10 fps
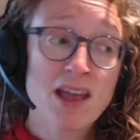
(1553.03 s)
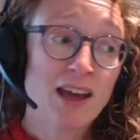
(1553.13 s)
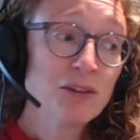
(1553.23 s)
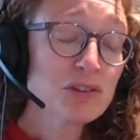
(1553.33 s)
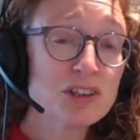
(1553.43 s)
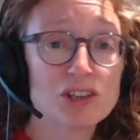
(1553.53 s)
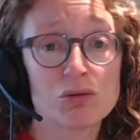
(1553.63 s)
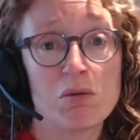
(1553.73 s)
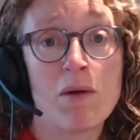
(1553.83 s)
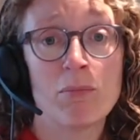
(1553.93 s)
And also just
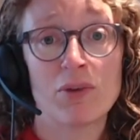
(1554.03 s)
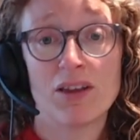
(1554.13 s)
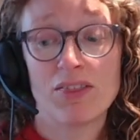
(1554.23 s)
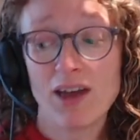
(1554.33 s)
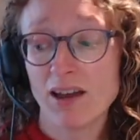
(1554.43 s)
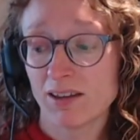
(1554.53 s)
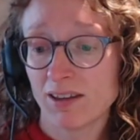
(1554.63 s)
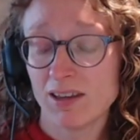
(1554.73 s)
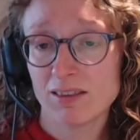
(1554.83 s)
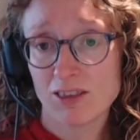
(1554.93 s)
remember that
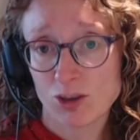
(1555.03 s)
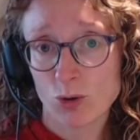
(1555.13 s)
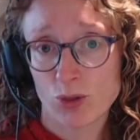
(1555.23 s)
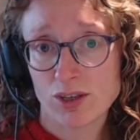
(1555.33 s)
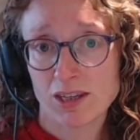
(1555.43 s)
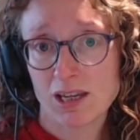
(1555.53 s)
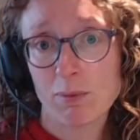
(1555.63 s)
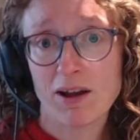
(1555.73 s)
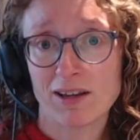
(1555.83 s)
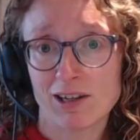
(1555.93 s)
kid that you're thinking
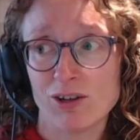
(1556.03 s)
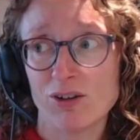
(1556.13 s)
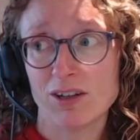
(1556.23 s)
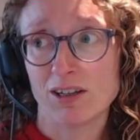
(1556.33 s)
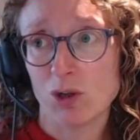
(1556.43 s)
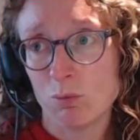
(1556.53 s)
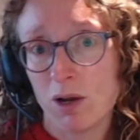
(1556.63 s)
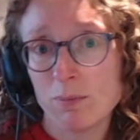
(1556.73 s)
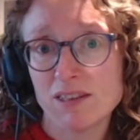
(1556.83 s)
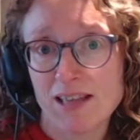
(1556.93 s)
about including, who
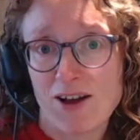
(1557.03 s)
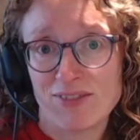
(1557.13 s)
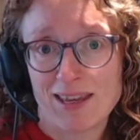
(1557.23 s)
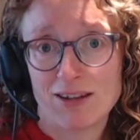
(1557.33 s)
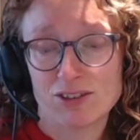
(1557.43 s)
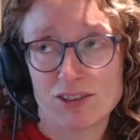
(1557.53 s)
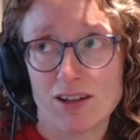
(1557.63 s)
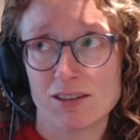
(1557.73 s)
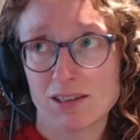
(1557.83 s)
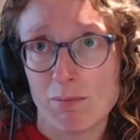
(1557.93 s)
might be sat on the
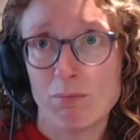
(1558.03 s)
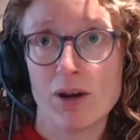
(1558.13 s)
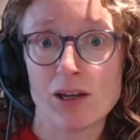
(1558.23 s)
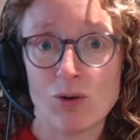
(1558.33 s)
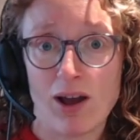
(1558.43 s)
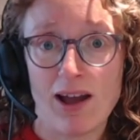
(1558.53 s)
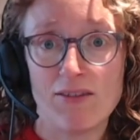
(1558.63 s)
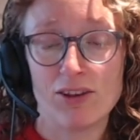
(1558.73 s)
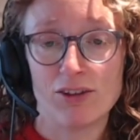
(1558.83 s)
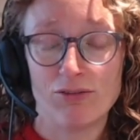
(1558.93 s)
outskirts and might not
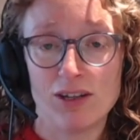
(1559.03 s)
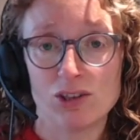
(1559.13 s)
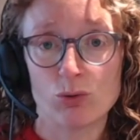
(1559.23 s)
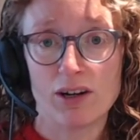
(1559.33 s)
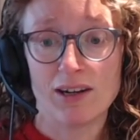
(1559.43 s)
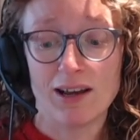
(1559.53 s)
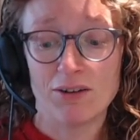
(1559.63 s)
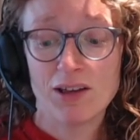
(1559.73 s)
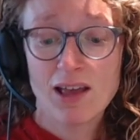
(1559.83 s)
have other friends right now,